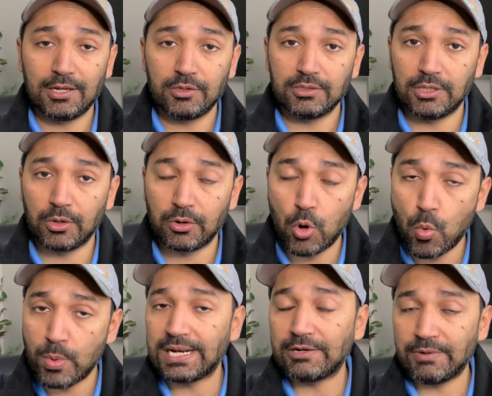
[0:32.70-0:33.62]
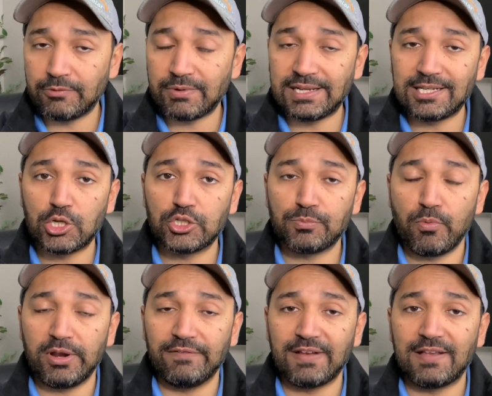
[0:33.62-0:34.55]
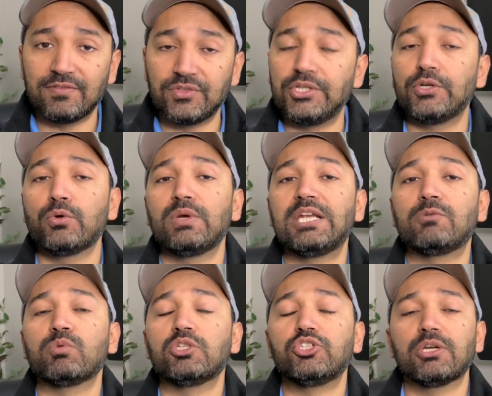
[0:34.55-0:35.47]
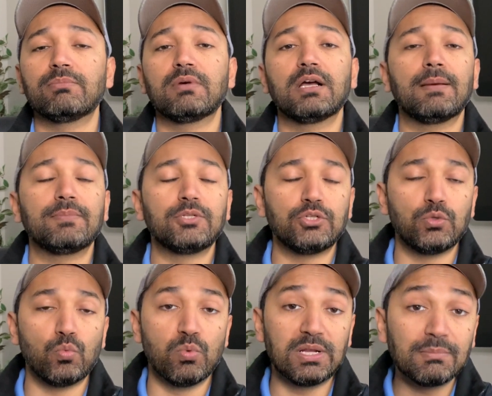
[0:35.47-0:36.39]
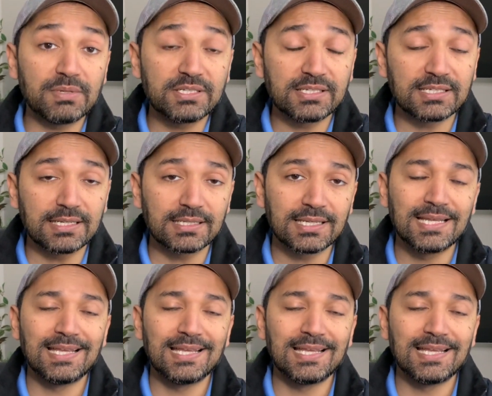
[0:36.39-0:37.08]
the overnight rate right now is 0.50. It will jump up to 1%.